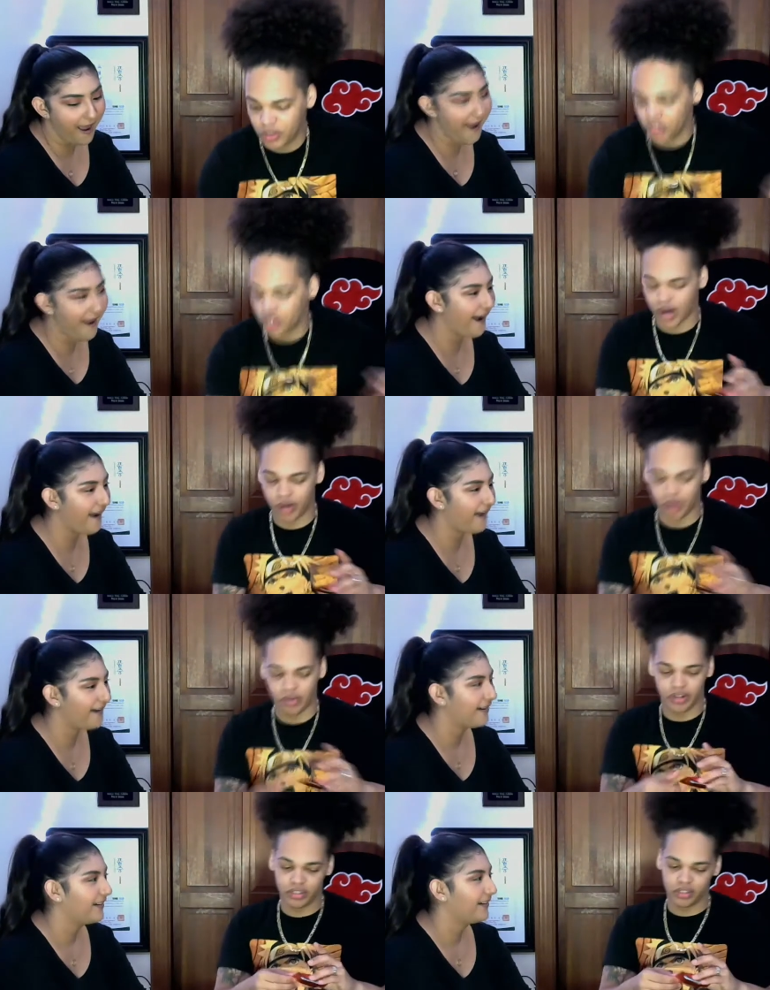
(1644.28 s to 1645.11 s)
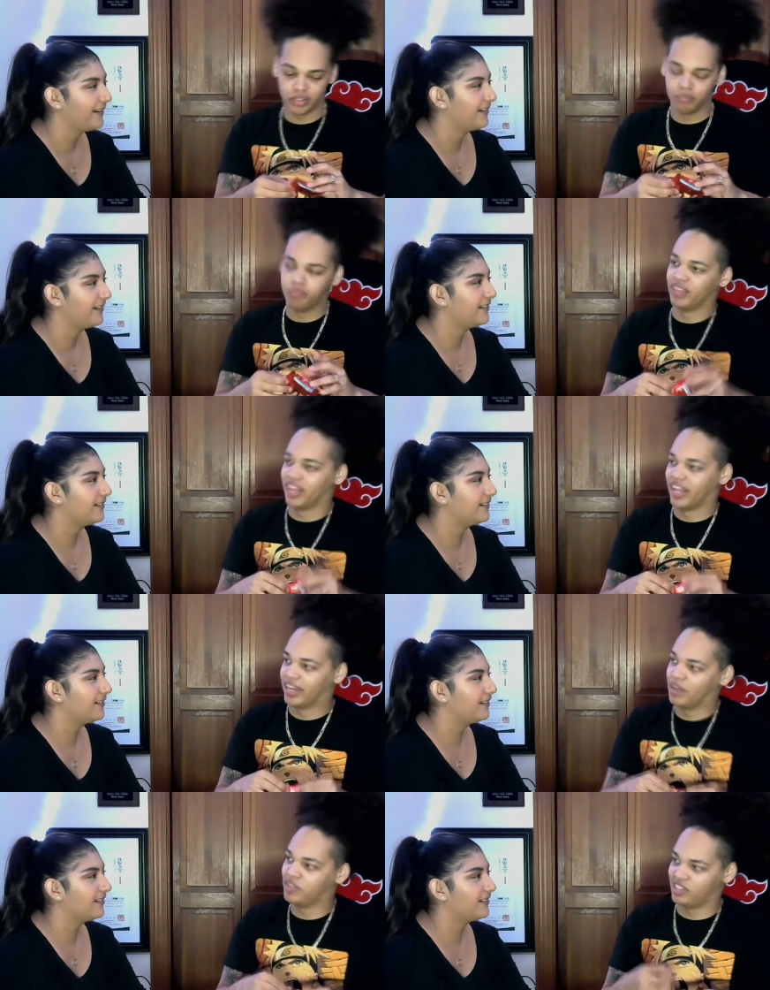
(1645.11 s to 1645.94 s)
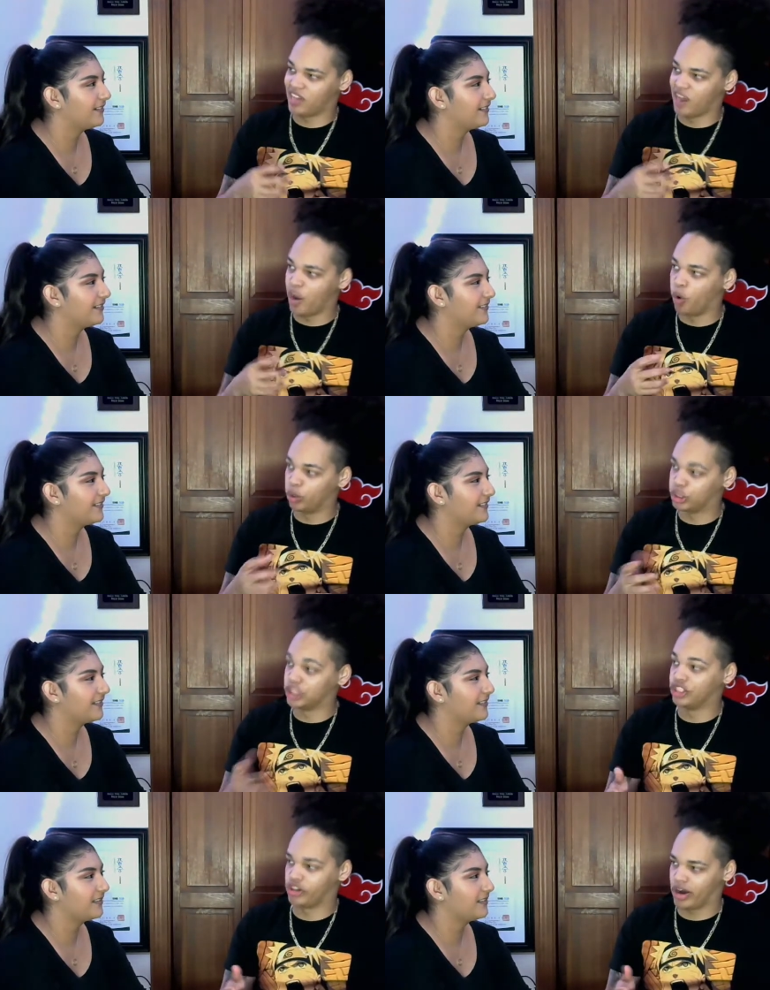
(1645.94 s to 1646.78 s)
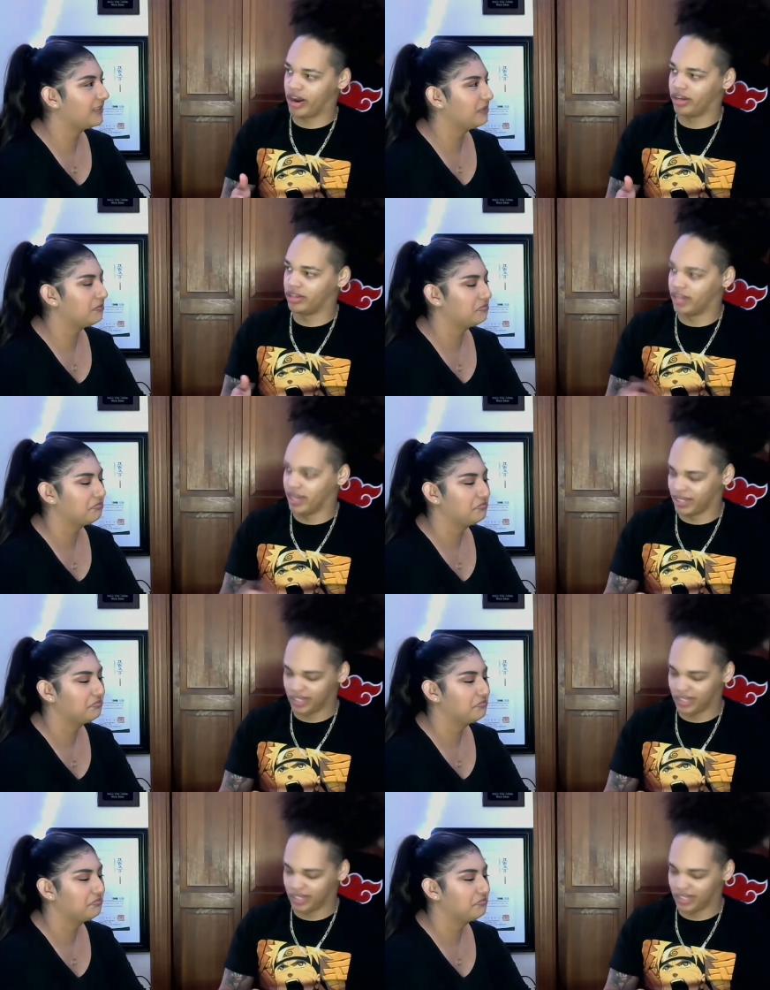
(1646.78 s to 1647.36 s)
Speaker 1: It was a uh. dried raisin. Like, it was ultra dried.